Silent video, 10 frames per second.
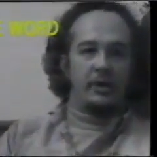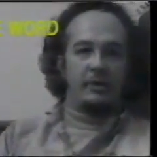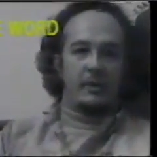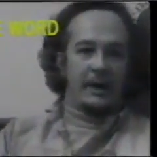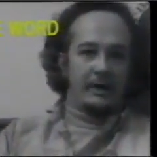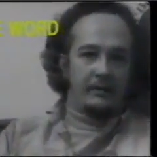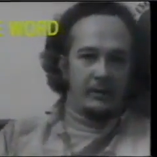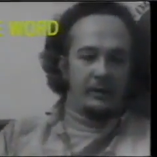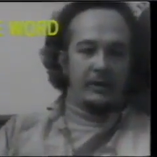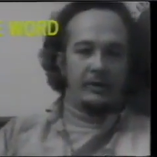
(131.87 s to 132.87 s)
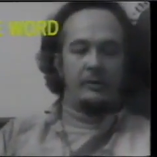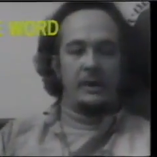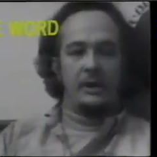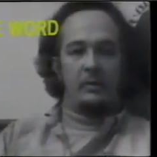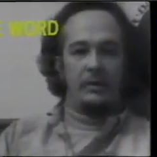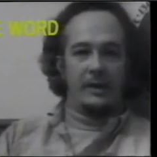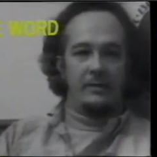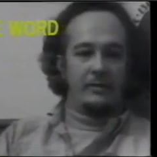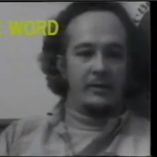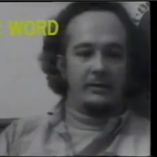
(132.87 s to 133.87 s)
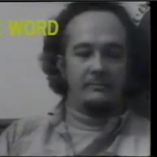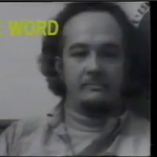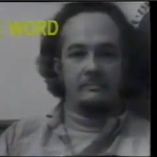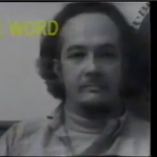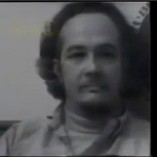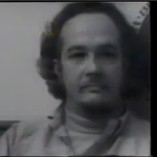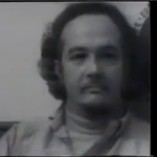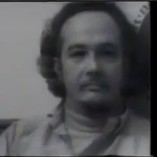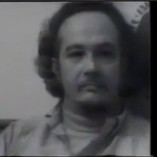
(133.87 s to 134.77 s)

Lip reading: is produced by this unspeakable name of God.